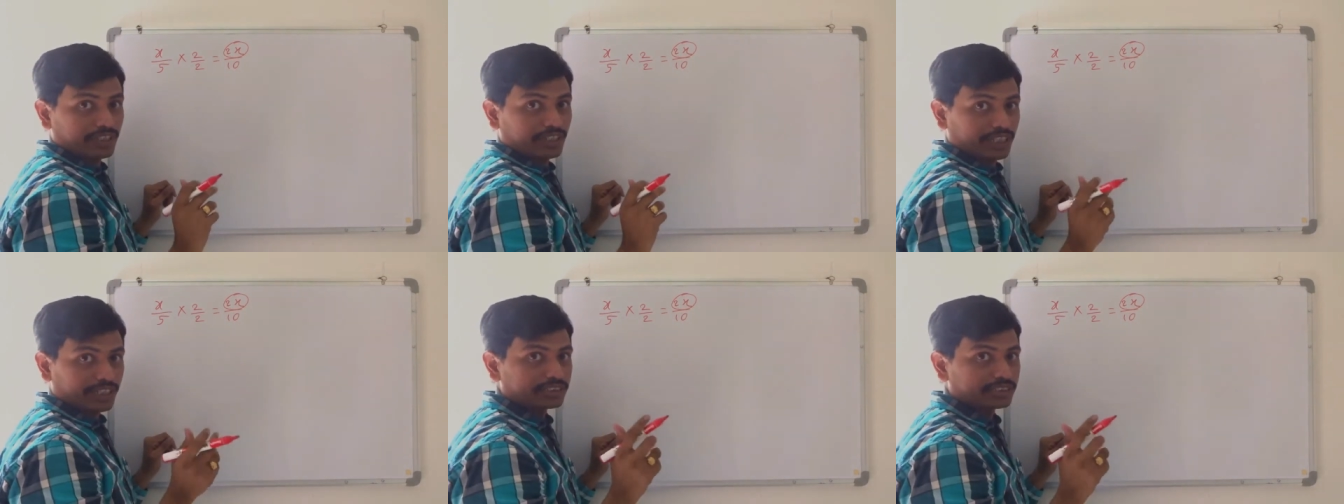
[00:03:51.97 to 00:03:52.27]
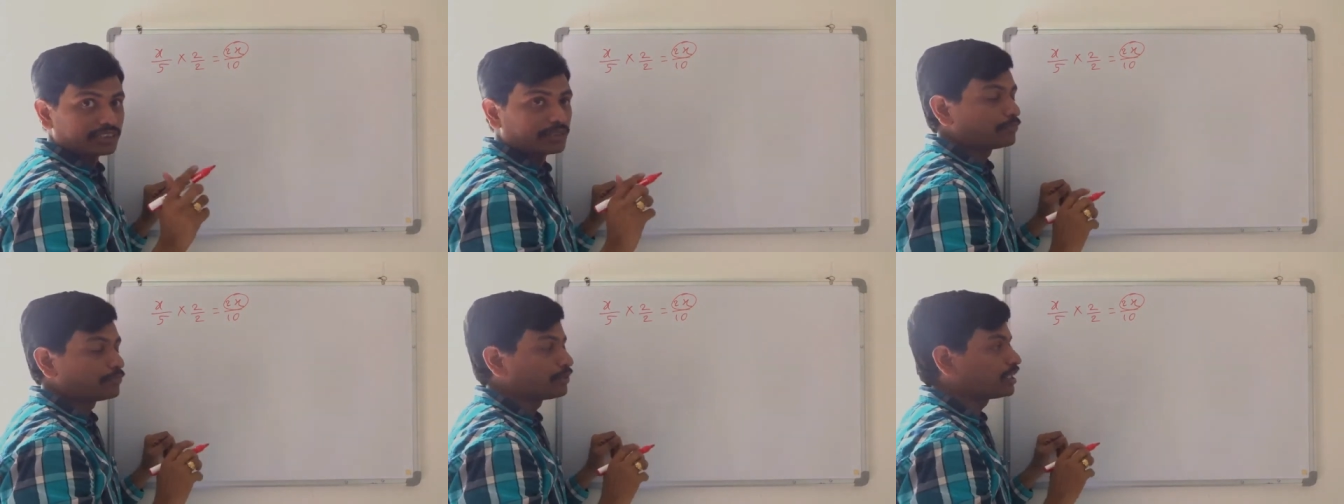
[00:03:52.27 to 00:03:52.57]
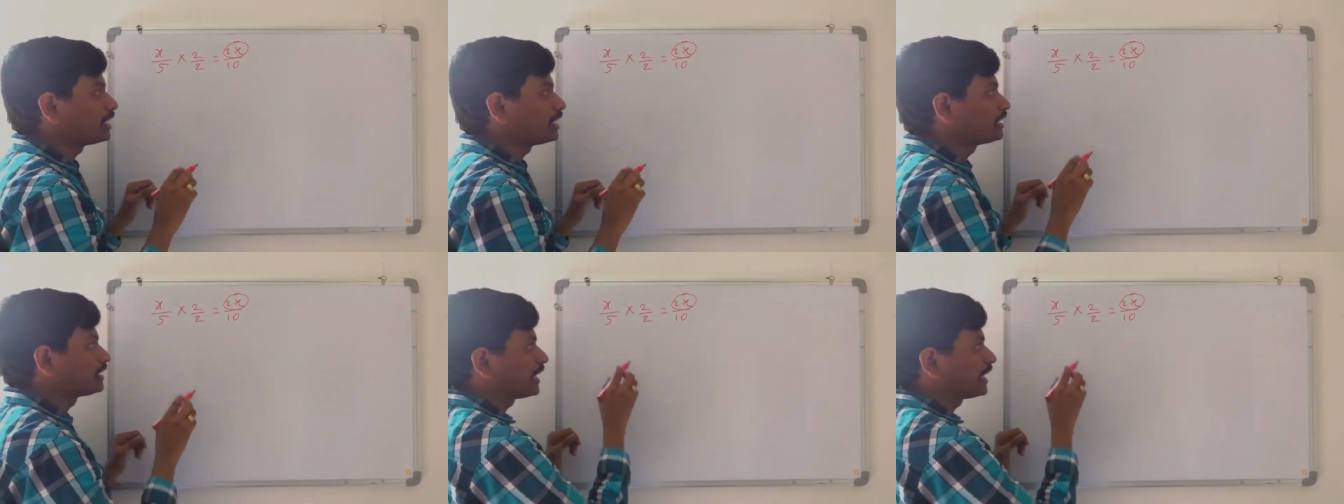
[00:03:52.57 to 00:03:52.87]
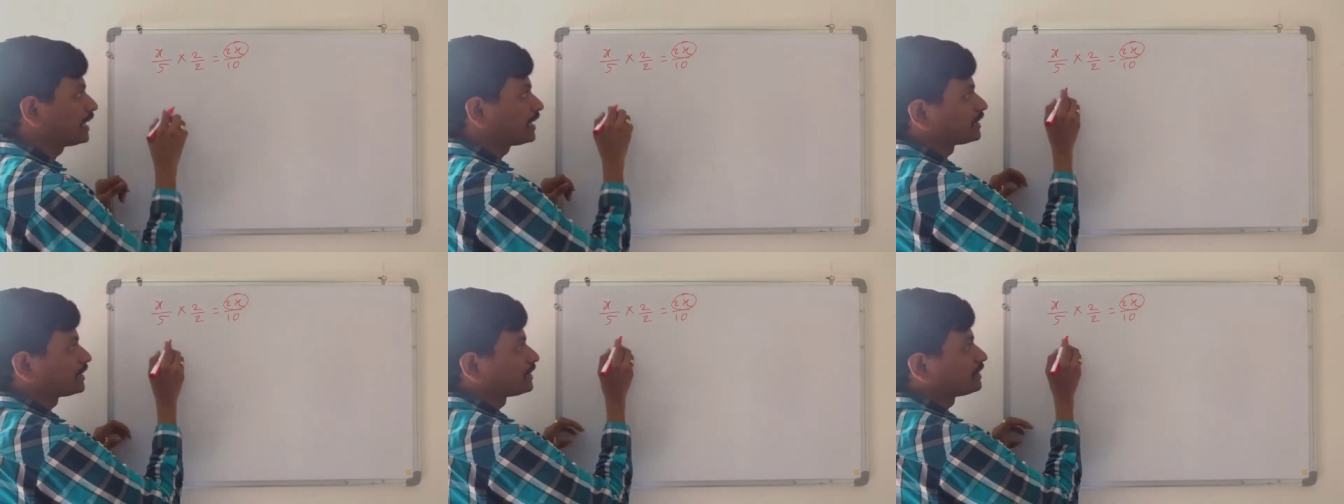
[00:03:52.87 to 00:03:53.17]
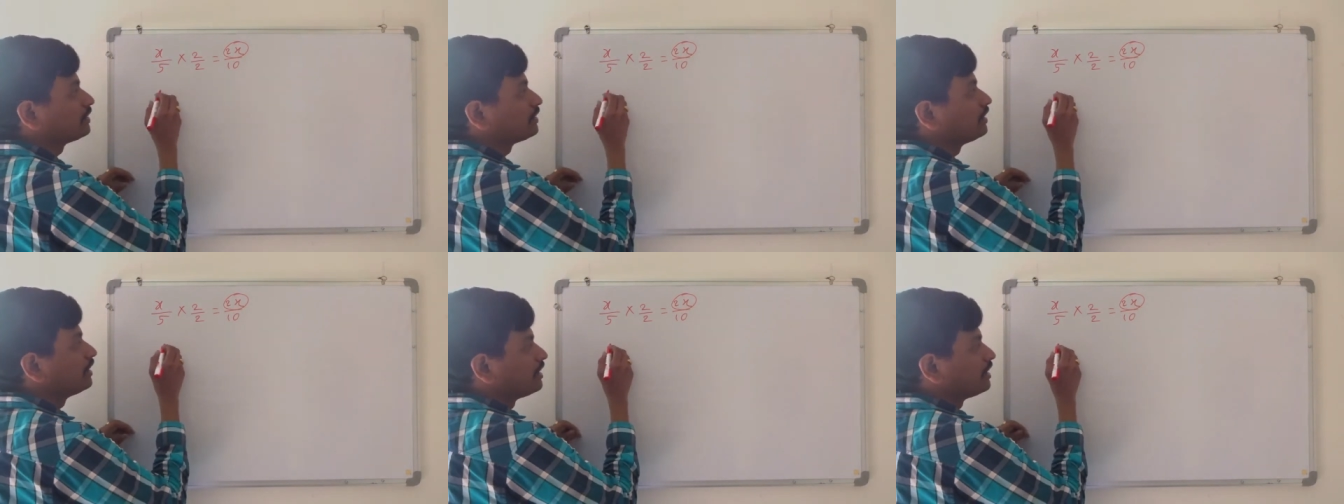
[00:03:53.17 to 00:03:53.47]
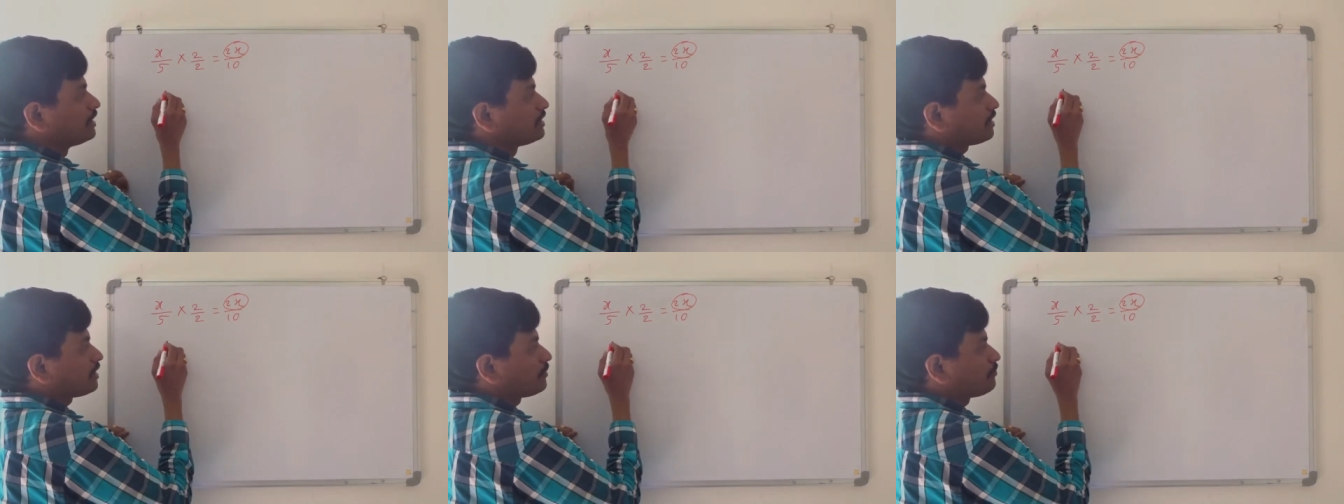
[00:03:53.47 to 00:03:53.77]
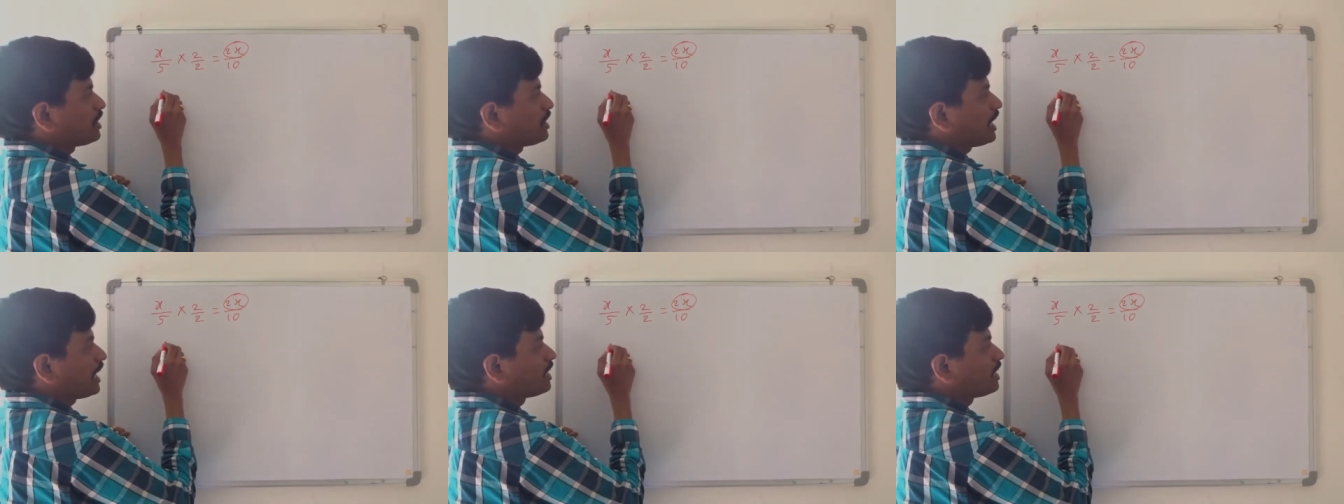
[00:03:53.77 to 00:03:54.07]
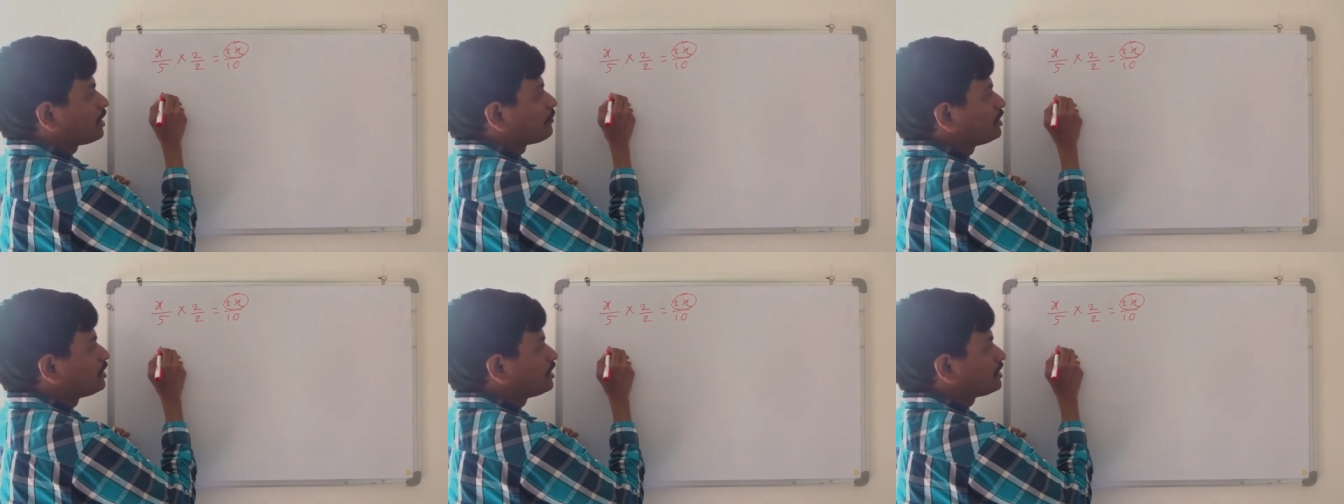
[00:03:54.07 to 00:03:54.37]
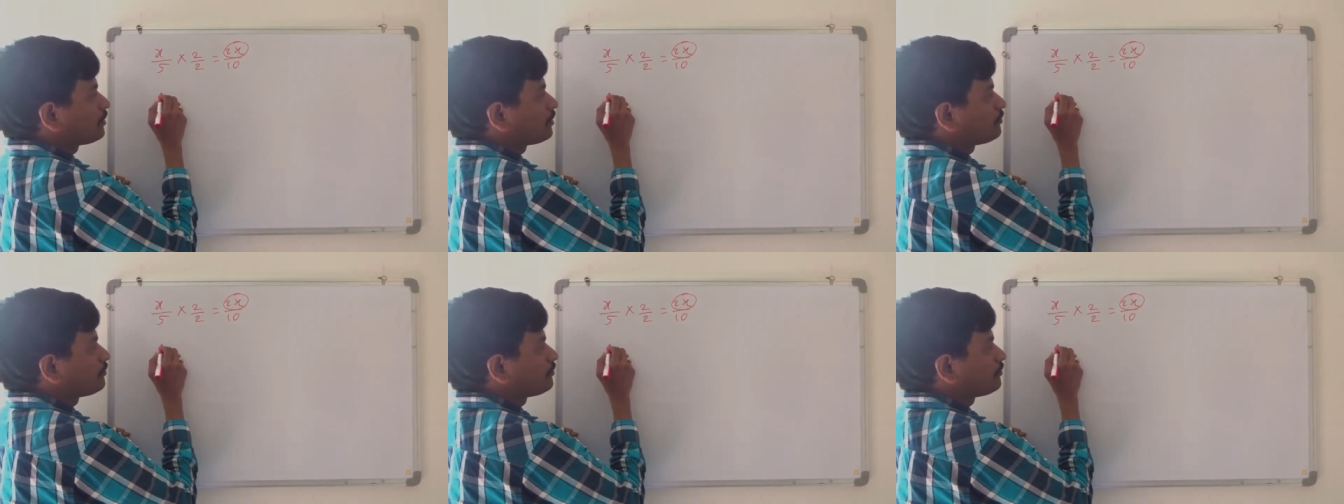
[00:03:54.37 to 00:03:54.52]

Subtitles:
For example, I'll take randomly